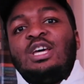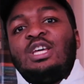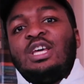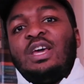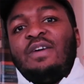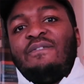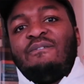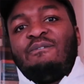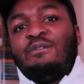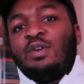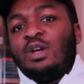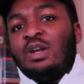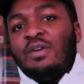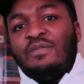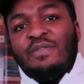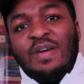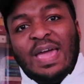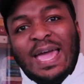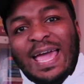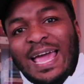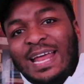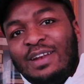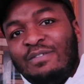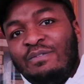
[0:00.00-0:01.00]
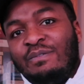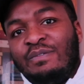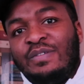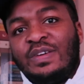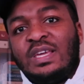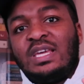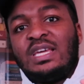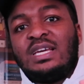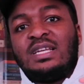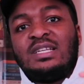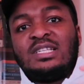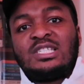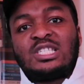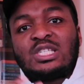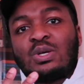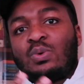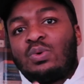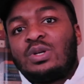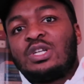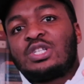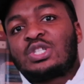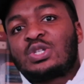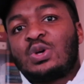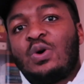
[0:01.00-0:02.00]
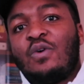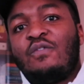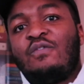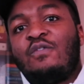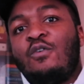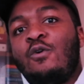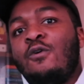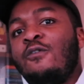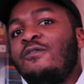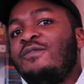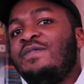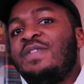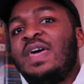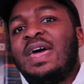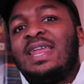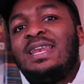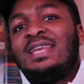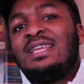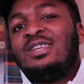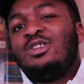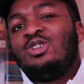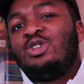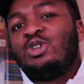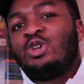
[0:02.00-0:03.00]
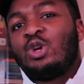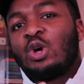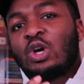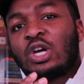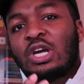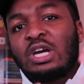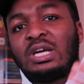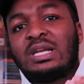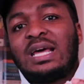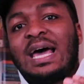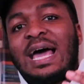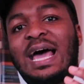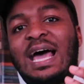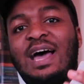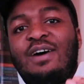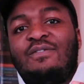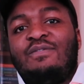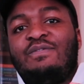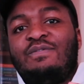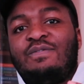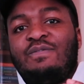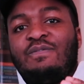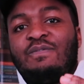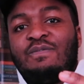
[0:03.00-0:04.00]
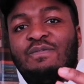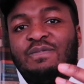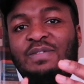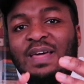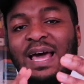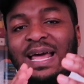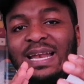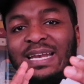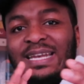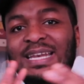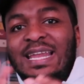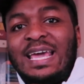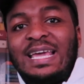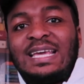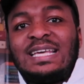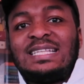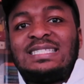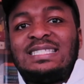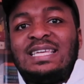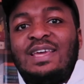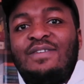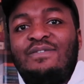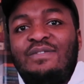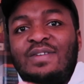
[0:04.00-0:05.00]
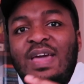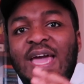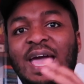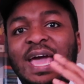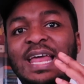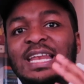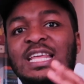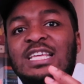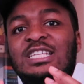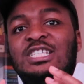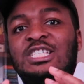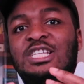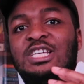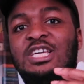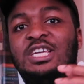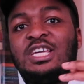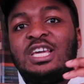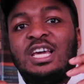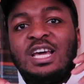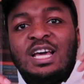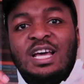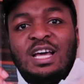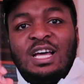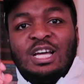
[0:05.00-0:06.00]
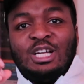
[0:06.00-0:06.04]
full of envy and so on and so forth, then you're gonna have that negative energy